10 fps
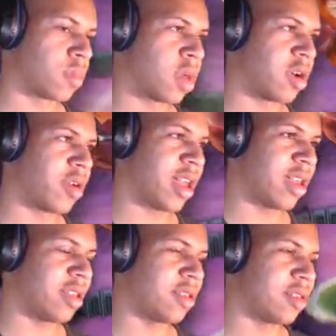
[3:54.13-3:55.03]
All
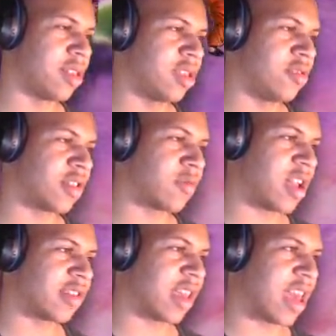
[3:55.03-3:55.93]
right, and then use our
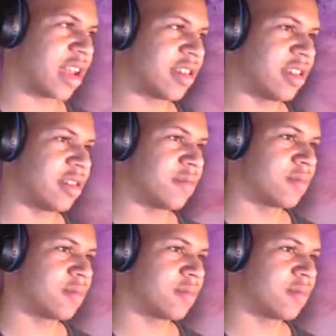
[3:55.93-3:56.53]
rise to action.